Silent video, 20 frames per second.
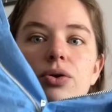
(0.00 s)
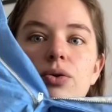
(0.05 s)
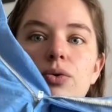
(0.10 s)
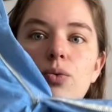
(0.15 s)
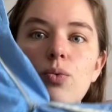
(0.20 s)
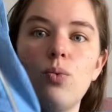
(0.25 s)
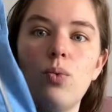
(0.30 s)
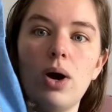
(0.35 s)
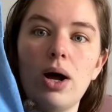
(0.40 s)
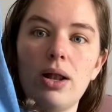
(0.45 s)

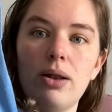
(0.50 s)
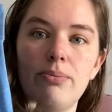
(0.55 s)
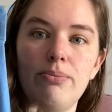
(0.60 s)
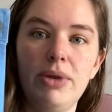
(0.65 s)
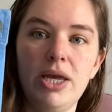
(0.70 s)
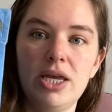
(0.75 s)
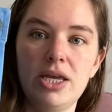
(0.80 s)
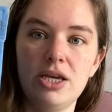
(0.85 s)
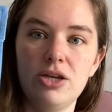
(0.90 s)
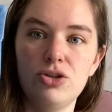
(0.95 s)
while
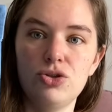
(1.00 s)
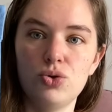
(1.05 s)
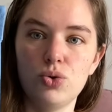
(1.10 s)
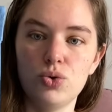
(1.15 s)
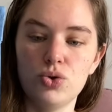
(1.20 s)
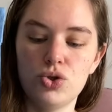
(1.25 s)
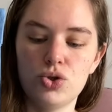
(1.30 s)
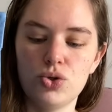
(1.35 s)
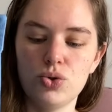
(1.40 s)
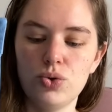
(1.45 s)
making
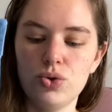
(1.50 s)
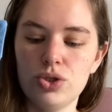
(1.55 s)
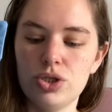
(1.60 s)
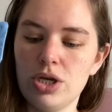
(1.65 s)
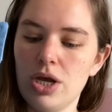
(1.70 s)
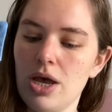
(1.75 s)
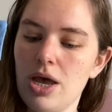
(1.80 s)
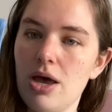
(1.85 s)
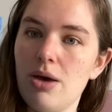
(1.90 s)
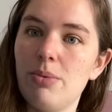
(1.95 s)
those shorts,
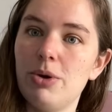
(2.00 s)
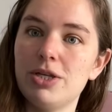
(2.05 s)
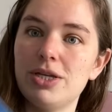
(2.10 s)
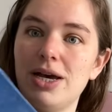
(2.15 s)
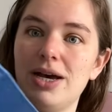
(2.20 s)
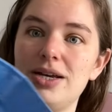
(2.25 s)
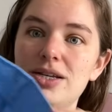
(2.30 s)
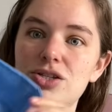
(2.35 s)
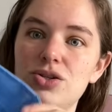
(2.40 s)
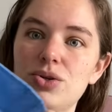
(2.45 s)
but
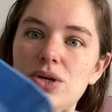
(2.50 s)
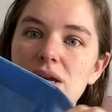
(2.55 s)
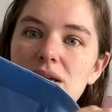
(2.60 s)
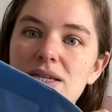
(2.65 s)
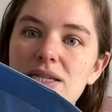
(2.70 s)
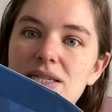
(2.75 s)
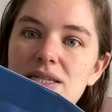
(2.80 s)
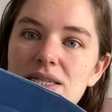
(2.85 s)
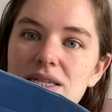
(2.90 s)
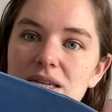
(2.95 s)
as you can
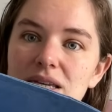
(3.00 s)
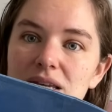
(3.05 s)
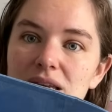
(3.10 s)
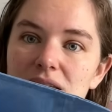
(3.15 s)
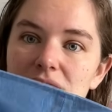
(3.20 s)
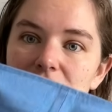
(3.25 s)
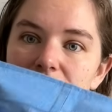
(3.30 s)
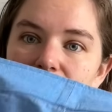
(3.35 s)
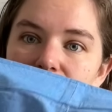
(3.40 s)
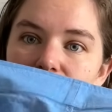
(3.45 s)
see,
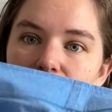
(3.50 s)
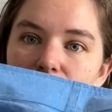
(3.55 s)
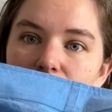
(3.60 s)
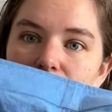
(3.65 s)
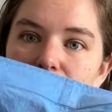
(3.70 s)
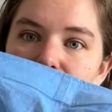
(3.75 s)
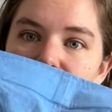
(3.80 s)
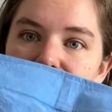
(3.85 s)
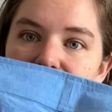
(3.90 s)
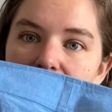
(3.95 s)
the
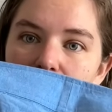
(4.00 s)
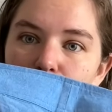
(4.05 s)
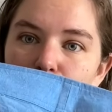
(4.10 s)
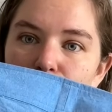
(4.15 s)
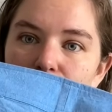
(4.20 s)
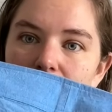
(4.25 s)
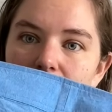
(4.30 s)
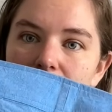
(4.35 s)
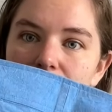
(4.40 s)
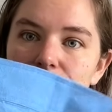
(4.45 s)

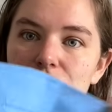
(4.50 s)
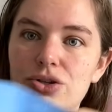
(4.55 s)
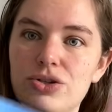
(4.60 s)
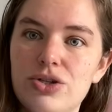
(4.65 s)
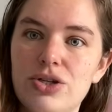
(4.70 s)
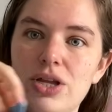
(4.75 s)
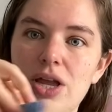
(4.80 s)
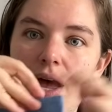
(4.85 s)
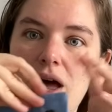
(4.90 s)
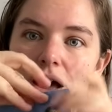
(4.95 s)
fabric
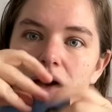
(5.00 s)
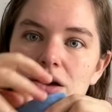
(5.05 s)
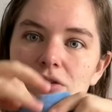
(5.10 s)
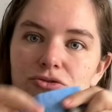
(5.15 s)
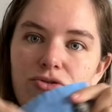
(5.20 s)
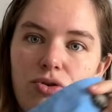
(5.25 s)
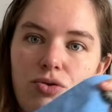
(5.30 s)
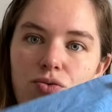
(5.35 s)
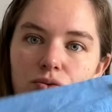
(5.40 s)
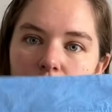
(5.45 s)
doesn't
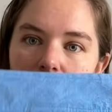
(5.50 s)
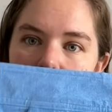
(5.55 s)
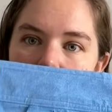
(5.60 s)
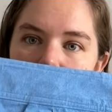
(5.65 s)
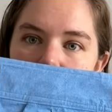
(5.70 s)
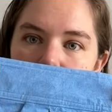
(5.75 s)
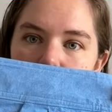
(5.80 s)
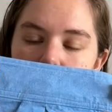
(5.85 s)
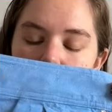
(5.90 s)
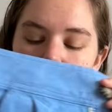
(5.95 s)
have a right
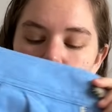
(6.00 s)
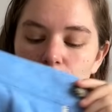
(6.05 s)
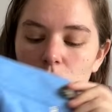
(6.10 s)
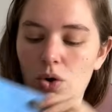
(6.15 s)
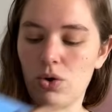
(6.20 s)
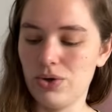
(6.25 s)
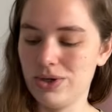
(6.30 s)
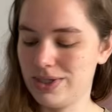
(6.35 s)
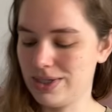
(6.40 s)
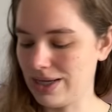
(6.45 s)
or
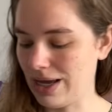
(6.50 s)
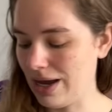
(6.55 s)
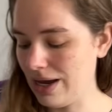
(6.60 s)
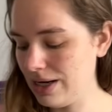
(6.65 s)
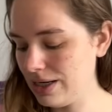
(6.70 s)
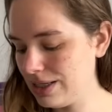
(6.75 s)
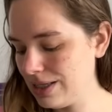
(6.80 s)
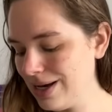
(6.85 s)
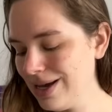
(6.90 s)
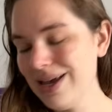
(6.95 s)
wrong
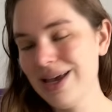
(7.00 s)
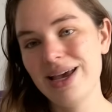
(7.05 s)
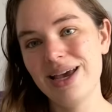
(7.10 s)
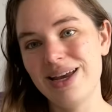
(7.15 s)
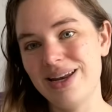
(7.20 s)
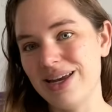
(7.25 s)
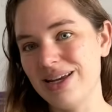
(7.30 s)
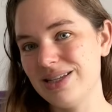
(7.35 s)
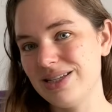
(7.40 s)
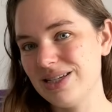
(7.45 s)
side,
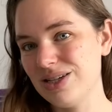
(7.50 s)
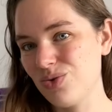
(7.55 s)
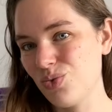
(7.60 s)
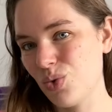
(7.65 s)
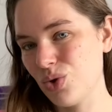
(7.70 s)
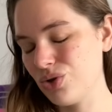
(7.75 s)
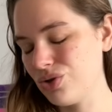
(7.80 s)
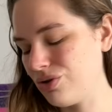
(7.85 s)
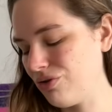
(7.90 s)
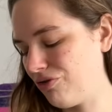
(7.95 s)
and I didn't
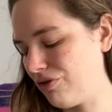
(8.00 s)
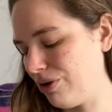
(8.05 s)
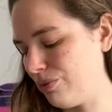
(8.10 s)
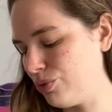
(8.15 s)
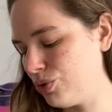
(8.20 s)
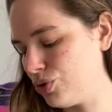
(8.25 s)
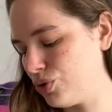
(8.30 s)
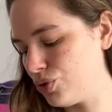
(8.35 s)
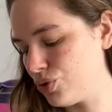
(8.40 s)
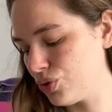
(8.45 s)
want to film
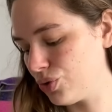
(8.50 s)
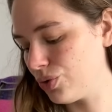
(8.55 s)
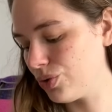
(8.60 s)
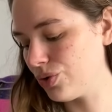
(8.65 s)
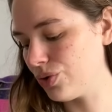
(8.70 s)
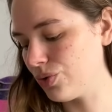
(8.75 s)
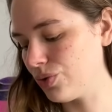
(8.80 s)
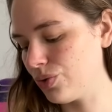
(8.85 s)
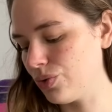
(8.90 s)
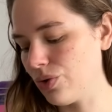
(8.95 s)
a
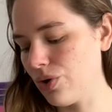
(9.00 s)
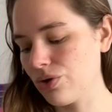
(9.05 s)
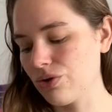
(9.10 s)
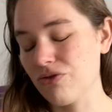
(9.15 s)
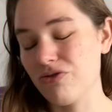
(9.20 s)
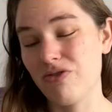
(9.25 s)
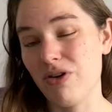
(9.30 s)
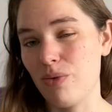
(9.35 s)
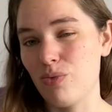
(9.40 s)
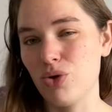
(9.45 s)
tutorial on a
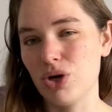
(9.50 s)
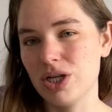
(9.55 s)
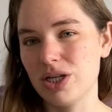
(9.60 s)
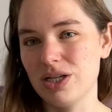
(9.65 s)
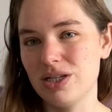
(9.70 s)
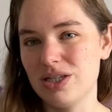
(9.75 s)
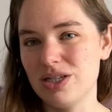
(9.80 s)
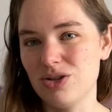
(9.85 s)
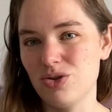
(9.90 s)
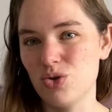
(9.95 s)
fabric
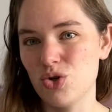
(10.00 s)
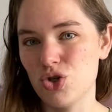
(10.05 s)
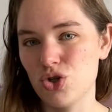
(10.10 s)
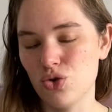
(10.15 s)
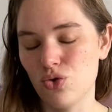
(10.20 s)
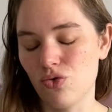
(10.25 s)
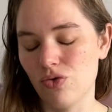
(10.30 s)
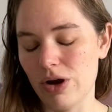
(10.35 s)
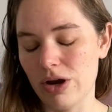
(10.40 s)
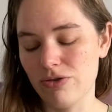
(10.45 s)
that didn't
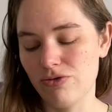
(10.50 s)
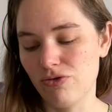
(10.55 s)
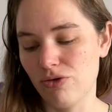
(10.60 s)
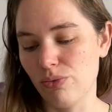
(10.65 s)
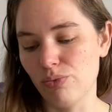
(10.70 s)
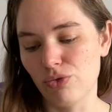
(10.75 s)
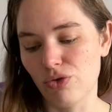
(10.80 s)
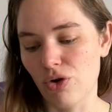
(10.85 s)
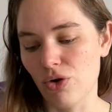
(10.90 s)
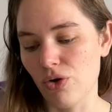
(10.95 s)
show right
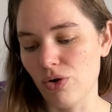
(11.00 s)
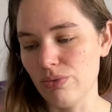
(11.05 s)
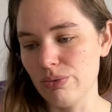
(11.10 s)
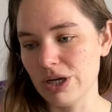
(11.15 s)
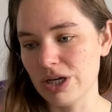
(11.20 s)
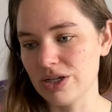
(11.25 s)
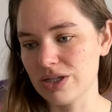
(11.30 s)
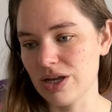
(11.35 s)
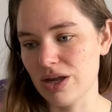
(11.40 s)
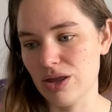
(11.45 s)
from wrong,
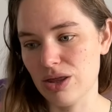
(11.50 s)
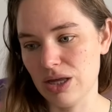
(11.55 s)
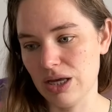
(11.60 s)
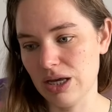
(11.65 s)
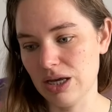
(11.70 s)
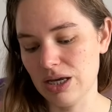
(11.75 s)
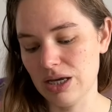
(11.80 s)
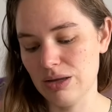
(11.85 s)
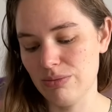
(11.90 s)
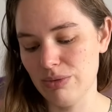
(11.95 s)
because I
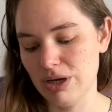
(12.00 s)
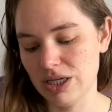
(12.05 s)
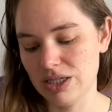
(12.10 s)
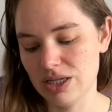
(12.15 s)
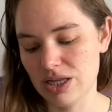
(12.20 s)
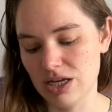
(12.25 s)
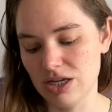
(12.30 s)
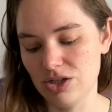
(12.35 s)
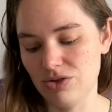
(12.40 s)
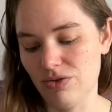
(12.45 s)
think it makes
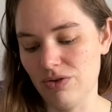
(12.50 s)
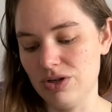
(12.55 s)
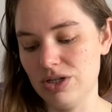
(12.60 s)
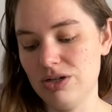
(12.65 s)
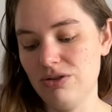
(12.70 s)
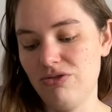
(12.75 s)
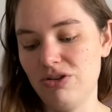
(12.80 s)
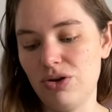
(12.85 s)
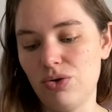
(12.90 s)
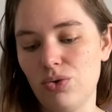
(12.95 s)
things very
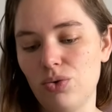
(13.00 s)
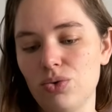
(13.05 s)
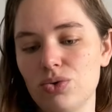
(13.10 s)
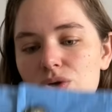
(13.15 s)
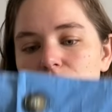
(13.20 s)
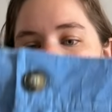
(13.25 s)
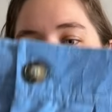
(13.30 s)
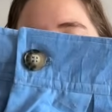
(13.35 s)
difficult.